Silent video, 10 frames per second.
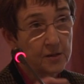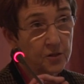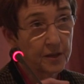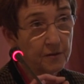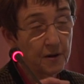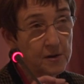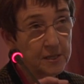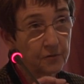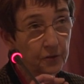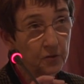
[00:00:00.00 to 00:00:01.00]
So they're very
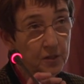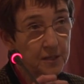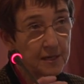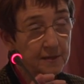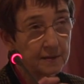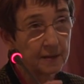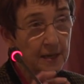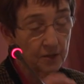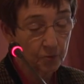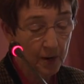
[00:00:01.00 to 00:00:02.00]
difficult diseases, and
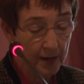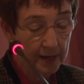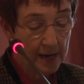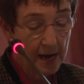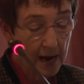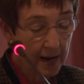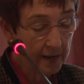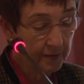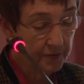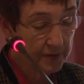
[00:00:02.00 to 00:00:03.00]
that's why
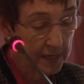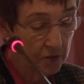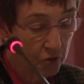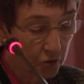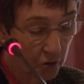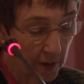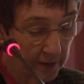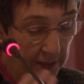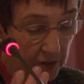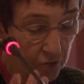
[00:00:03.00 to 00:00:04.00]
I've said to you, I think it's